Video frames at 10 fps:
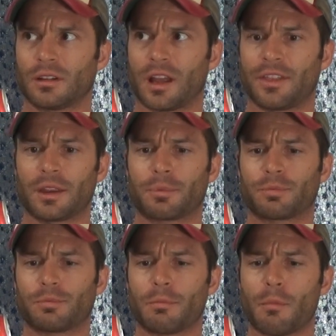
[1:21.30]
I think,
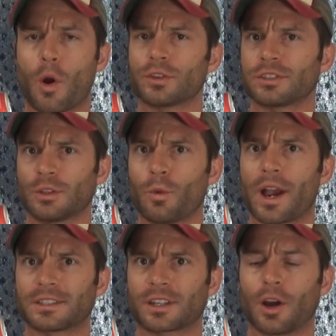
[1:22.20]
mostly
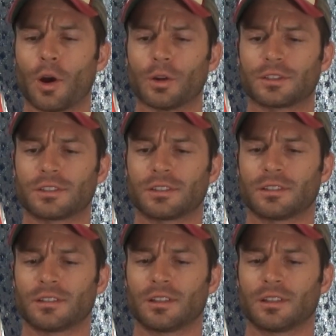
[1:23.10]
West Coast